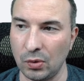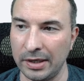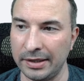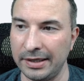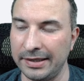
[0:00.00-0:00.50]

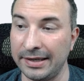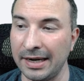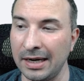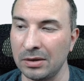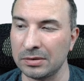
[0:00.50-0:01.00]

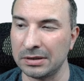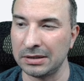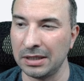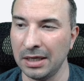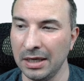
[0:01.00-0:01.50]

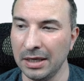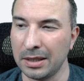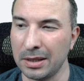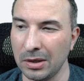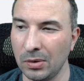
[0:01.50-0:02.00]
20,000.
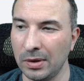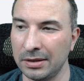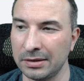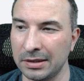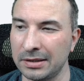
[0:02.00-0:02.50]
So
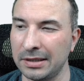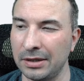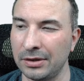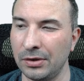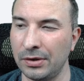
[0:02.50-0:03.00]

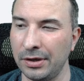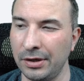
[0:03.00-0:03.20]
understand your